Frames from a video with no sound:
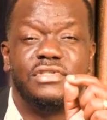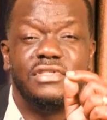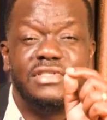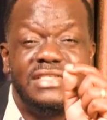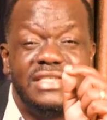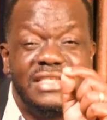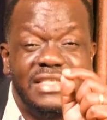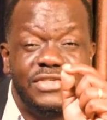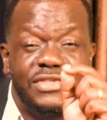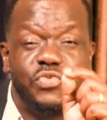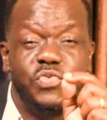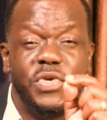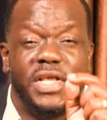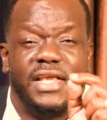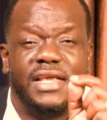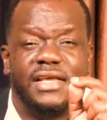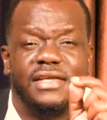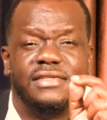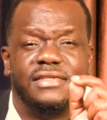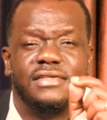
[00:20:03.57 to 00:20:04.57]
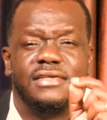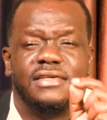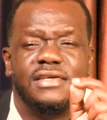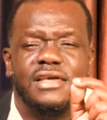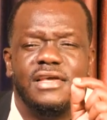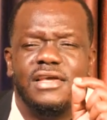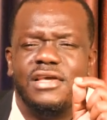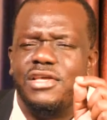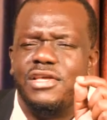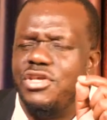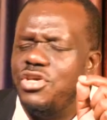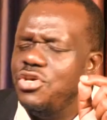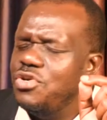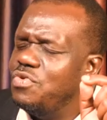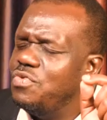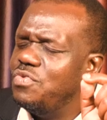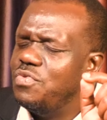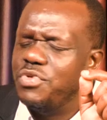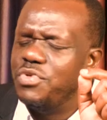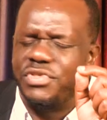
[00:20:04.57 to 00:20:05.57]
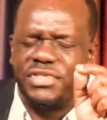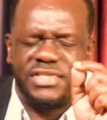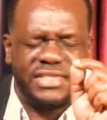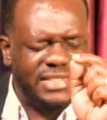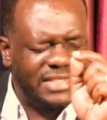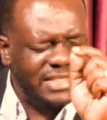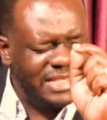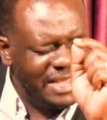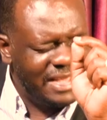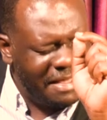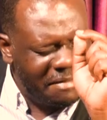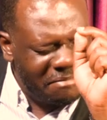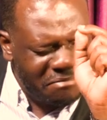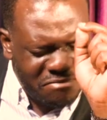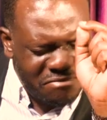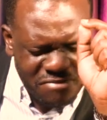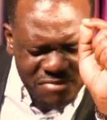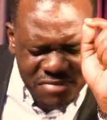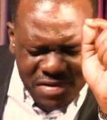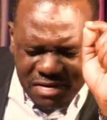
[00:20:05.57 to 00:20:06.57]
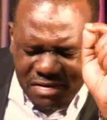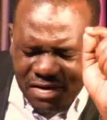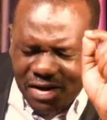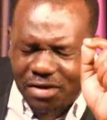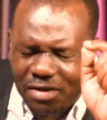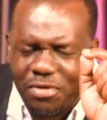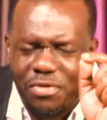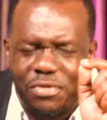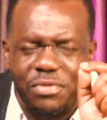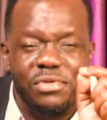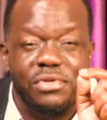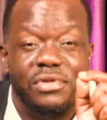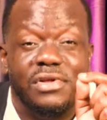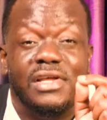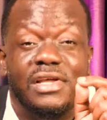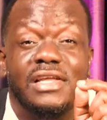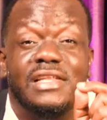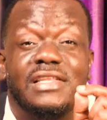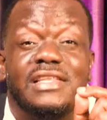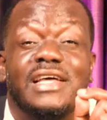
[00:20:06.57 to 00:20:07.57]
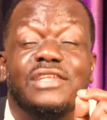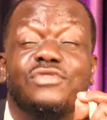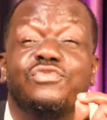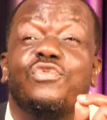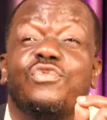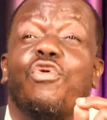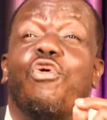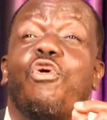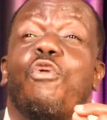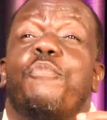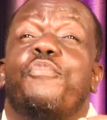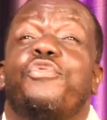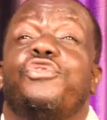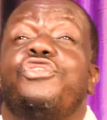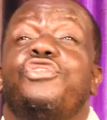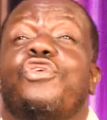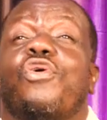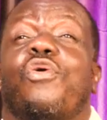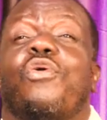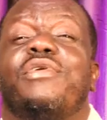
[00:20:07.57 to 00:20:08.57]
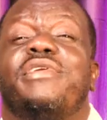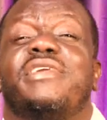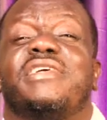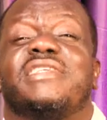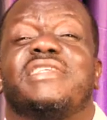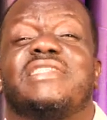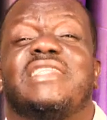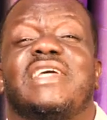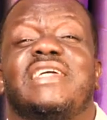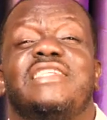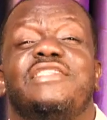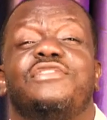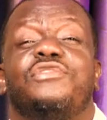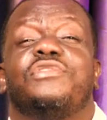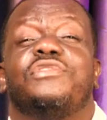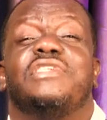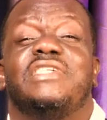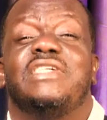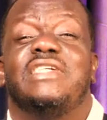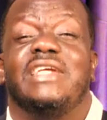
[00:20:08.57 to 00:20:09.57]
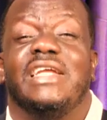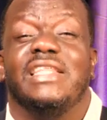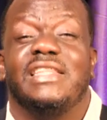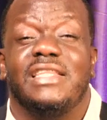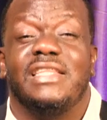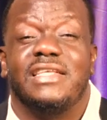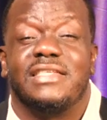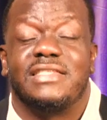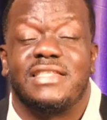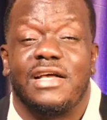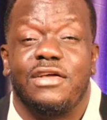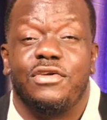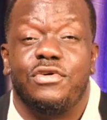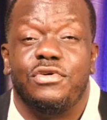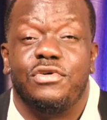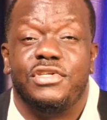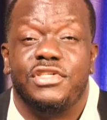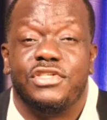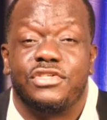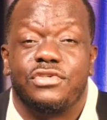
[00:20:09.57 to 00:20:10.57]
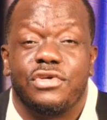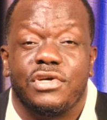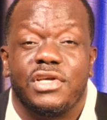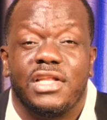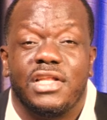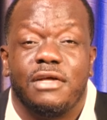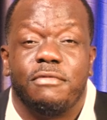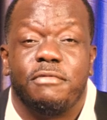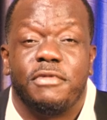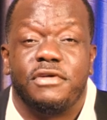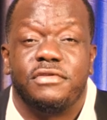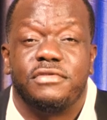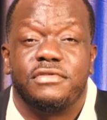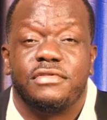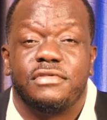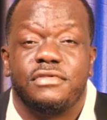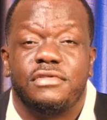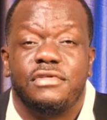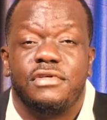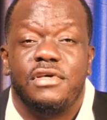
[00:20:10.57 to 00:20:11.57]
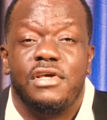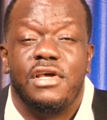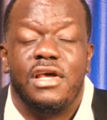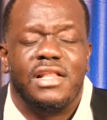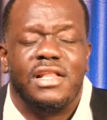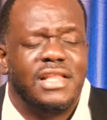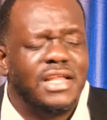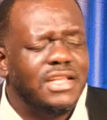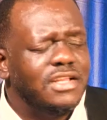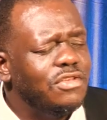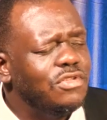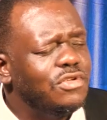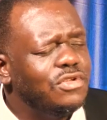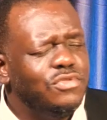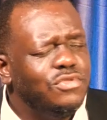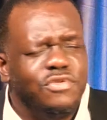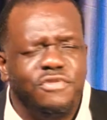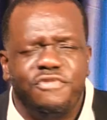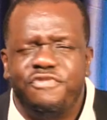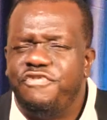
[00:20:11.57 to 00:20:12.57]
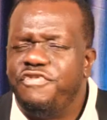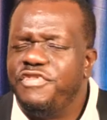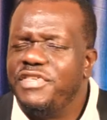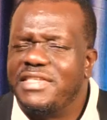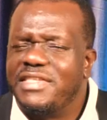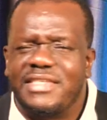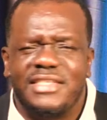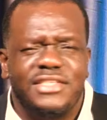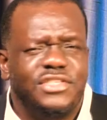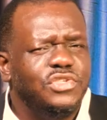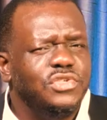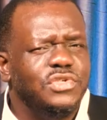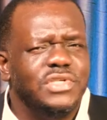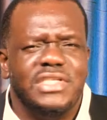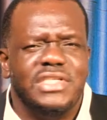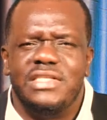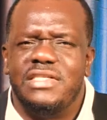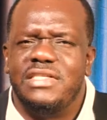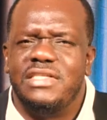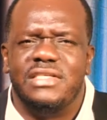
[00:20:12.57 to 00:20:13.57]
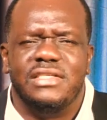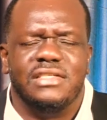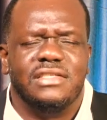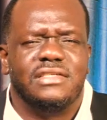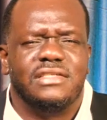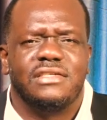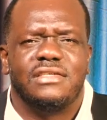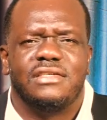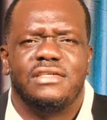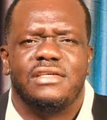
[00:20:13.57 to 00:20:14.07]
This weekend, you will see a miracle that will open your understanding to the greatness that God is talking about. That the Lord will visit you indeed.